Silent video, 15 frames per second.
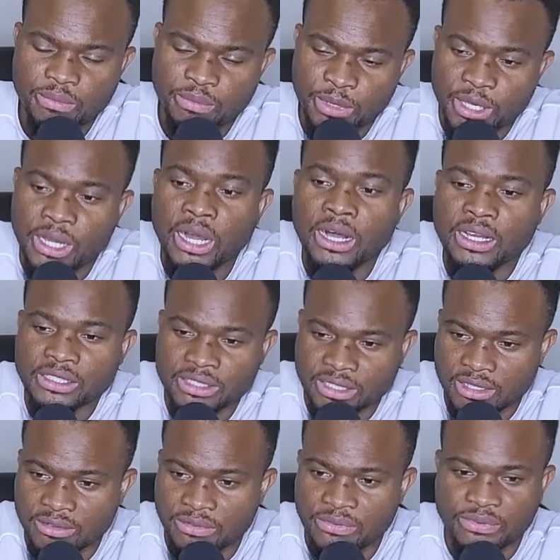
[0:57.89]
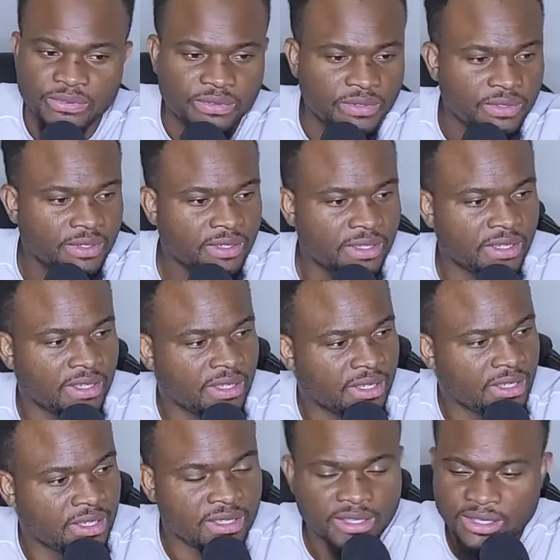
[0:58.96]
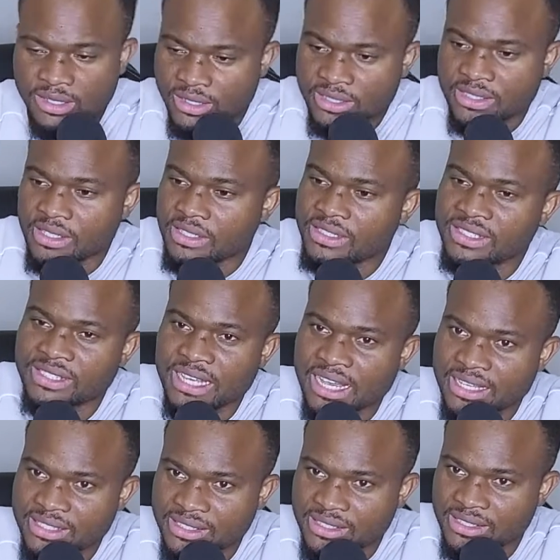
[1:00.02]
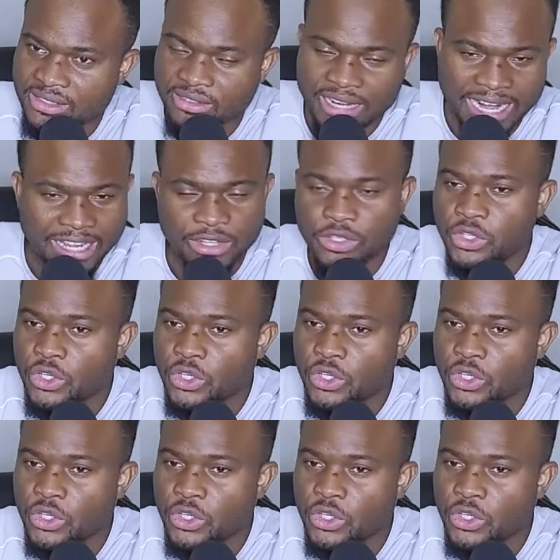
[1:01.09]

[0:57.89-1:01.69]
because of the success, right,